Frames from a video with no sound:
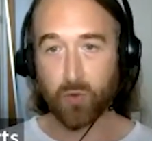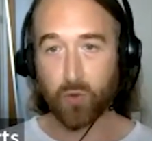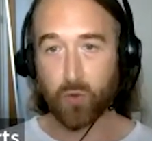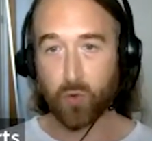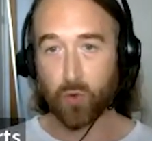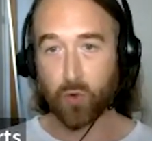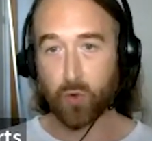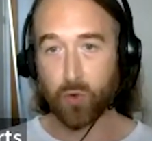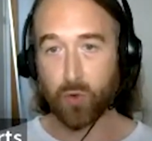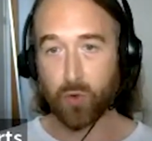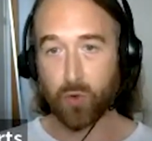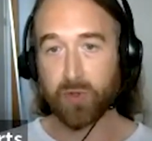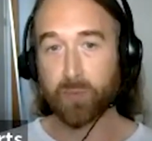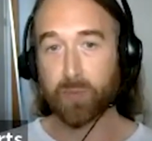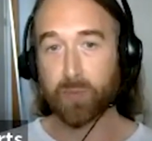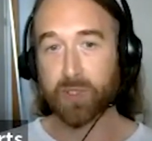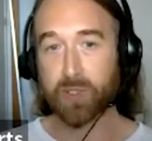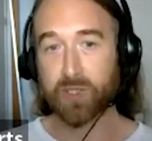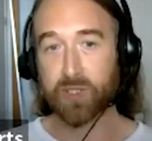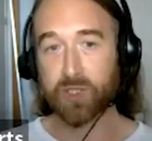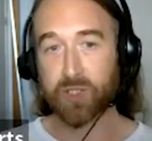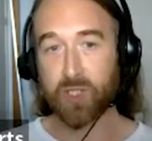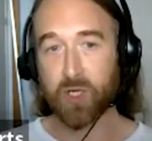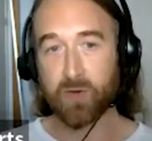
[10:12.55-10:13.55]
or the
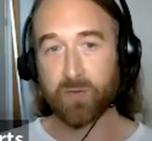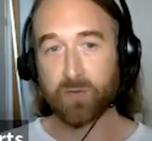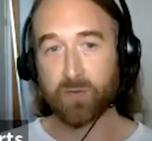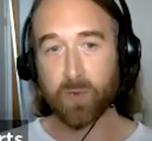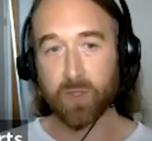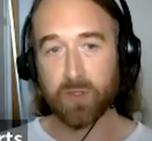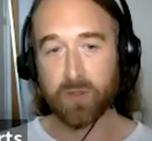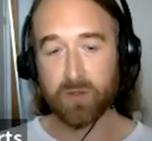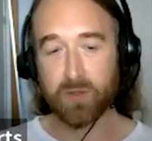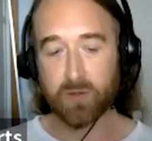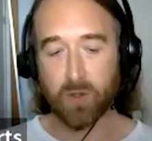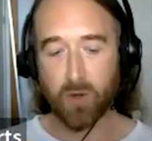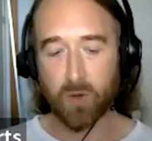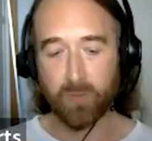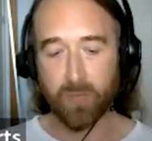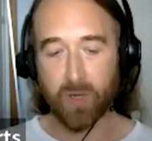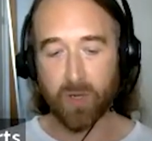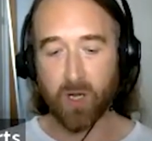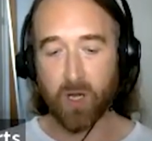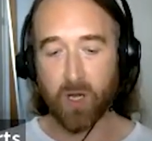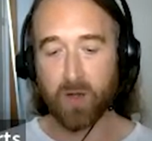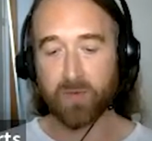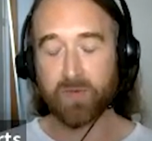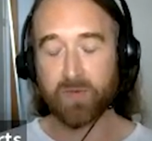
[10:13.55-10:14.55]
British government on
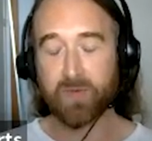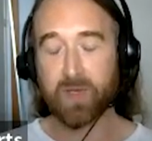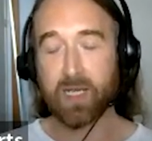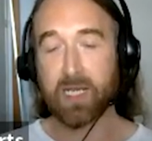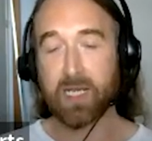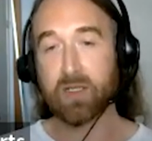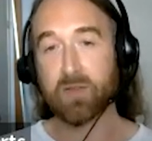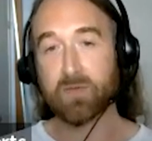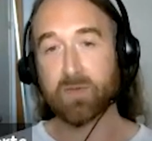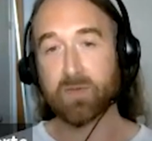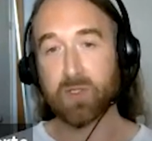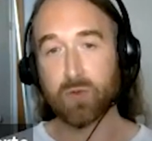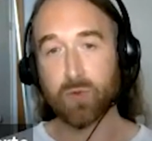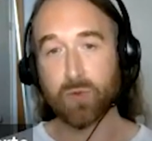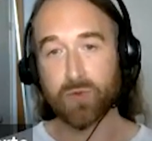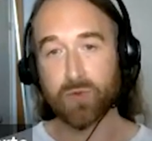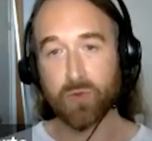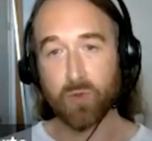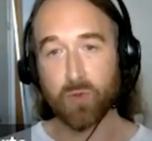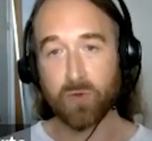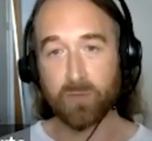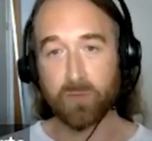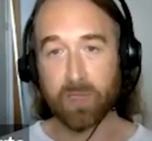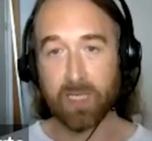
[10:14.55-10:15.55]
behalf of individuals
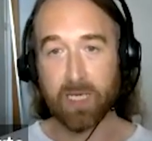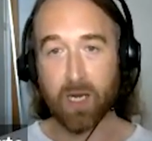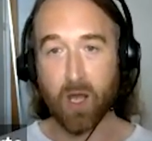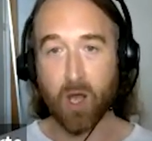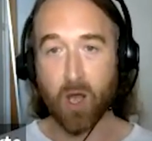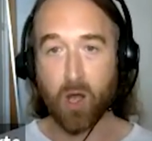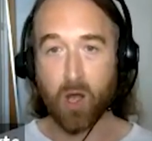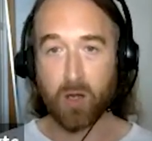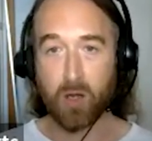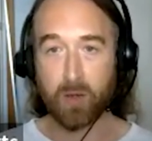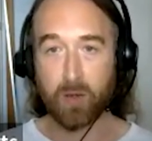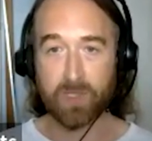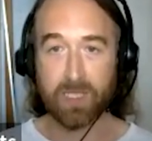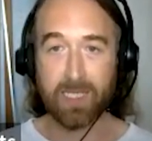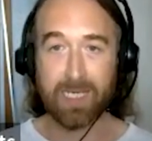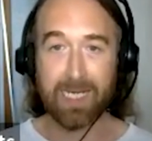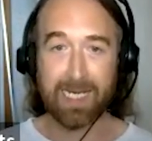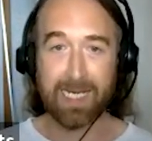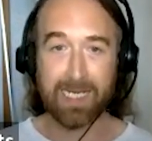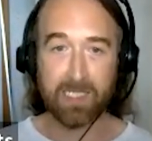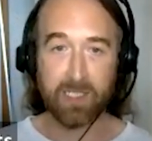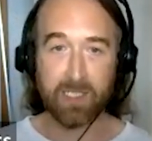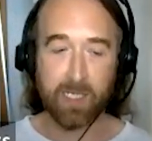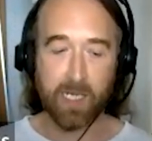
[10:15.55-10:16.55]
who have been harmed
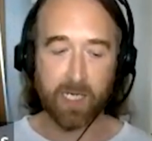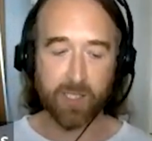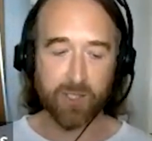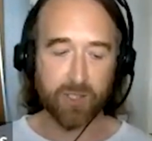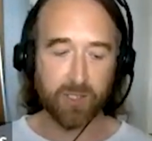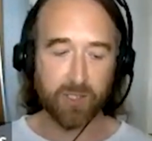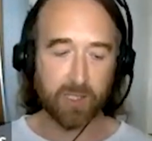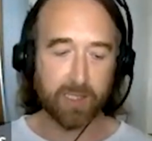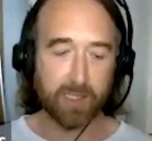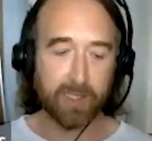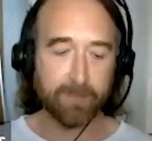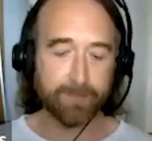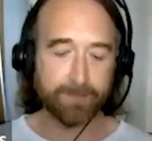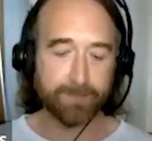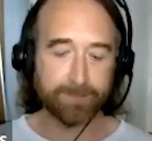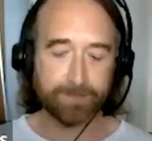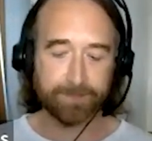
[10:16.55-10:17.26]
internationally.